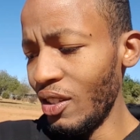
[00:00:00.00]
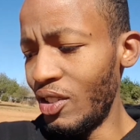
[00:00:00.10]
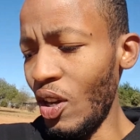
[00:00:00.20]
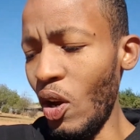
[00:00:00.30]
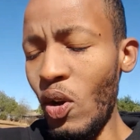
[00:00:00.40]

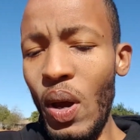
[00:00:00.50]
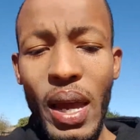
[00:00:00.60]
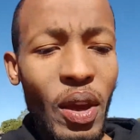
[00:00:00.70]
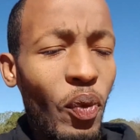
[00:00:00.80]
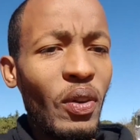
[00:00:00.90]
So
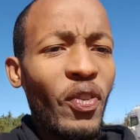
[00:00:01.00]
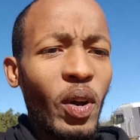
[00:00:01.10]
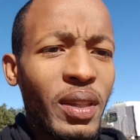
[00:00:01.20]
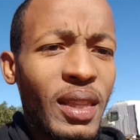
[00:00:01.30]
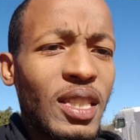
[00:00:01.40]
if we
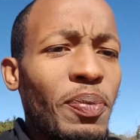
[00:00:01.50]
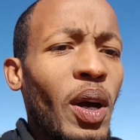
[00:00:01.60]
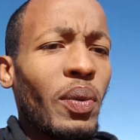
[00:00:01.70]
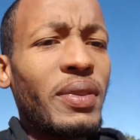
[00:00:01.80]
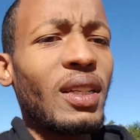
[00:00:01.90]
fold in this
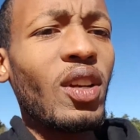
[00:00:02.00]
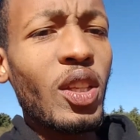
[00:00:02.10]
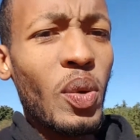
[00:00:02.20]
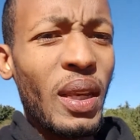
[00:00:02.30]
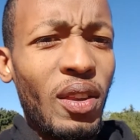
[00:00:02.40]
spot, we still
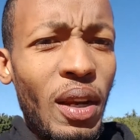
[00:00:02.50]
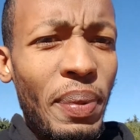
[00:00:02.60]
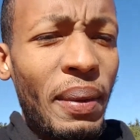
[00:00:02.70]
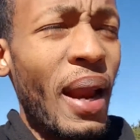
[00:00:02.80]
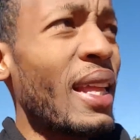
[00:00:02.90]
got 23
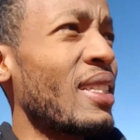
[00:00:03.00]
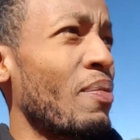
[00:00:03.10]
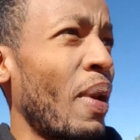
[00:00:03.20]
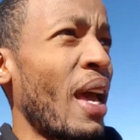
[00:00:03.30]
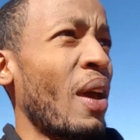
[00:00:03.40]
big blinds to
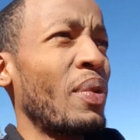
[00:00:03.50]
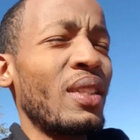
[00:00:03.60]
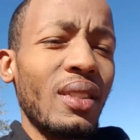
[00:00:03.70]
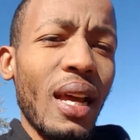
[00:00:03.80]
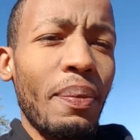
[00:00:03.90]
play, which
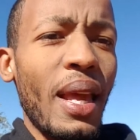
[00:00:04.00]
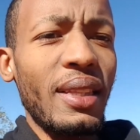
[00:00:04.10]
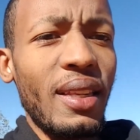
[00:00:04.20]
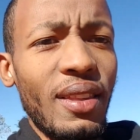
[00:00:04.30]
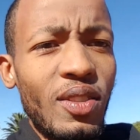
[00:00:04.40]
is like
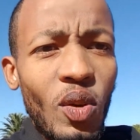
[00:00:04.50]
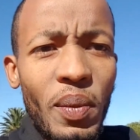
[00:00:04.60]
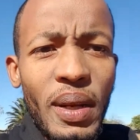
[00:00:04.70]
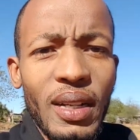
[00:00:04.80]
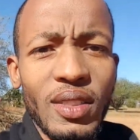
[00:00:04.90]
plenty in this
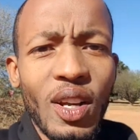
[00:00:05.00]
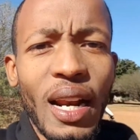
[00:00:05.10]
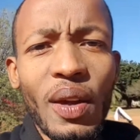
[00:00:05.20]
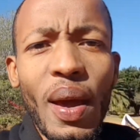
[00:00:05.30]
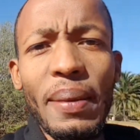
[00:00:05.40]
tournament. It's not
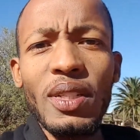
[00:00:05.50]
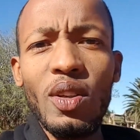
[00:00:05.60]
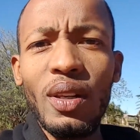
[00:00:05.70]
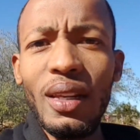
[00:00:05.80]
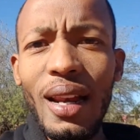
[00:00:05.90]
like we're
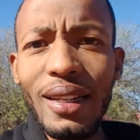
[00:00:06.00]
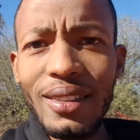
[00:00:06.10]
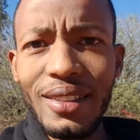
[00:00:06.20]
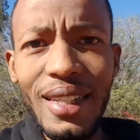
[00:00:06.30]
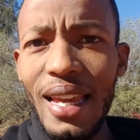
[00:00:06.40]
absolutely like
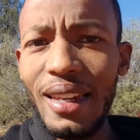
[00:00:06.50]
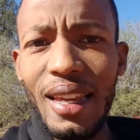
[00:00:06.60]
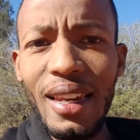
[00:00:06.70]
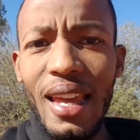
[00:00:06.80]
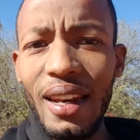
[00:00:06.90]
just
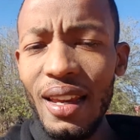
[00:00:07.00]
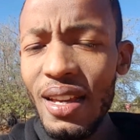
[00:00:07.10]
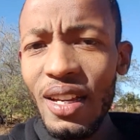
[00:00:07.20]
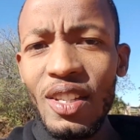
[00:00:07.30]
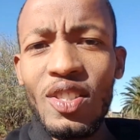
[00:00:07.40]
dead.
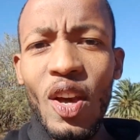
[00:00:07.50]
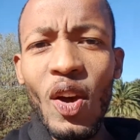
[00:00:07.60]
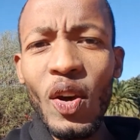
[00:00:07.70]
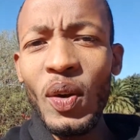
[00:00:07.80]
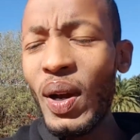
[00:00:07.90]

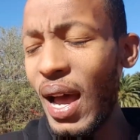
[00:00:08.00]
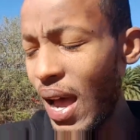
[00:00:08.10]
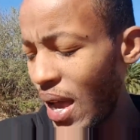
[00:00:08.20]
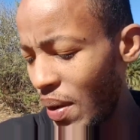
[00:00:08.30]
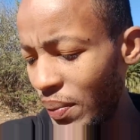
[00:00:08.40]
So
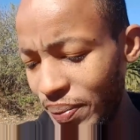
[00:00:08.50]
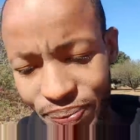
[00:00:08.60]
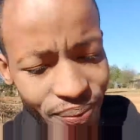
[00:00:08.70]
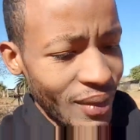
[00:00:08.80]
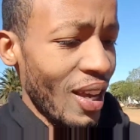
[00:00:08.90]

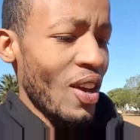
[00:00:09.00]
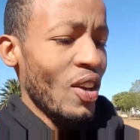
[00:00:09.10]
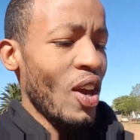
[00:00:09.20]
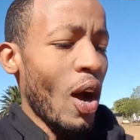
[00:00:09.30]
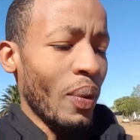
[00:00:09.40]

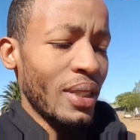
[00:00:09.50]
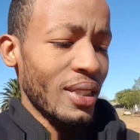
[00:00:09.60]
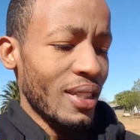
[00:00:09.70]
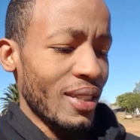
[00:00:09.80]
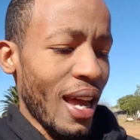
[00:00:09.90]
yeah, we
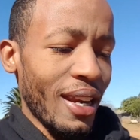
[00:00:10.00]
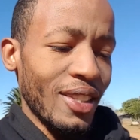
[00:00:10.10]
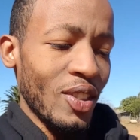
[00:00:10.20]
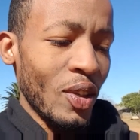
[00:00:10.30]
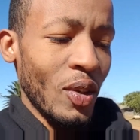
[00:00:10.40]
just decided
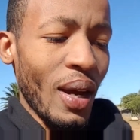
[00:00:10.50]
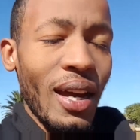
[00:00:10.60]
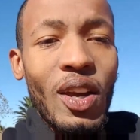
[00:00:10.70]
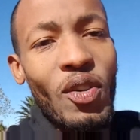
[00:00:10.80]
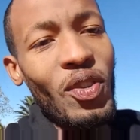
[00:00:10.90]

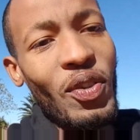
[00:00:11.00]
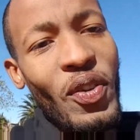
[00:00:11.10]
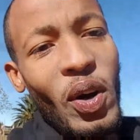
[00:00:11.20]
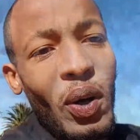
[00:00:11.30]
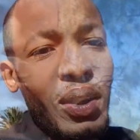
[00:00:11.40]
to go for the
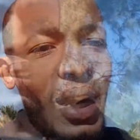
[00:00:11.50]
fold.